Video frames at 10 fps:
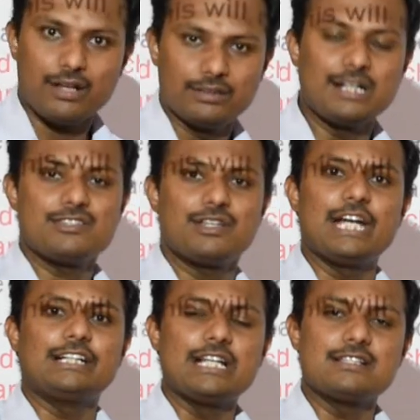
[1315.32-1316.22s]
that is
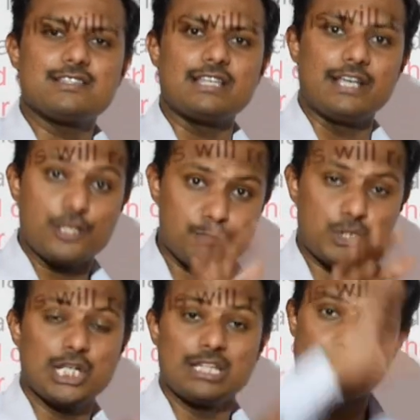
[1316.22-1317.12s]
created in the sea,
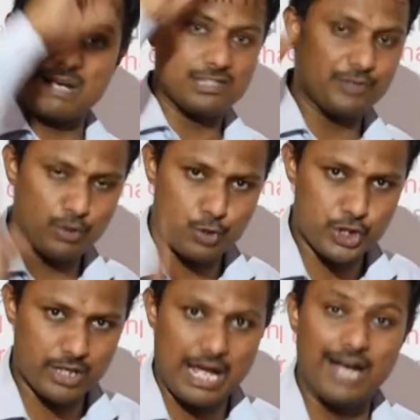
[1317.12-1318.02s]
especially in the Pacific
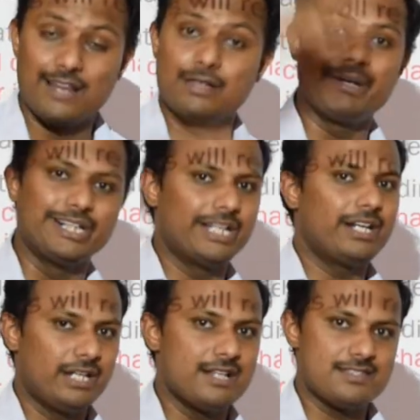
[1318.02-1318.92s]
Ocean and in the
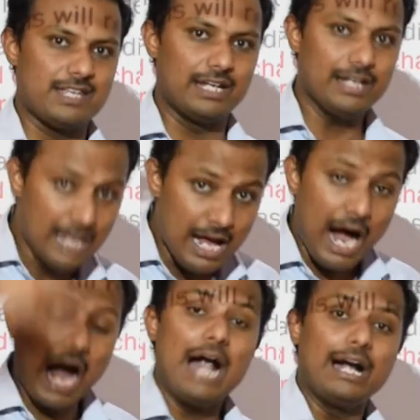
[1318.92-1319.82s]
Mediterranean Sea.
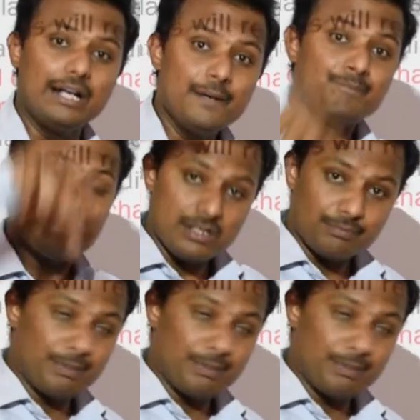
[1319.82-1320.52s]
And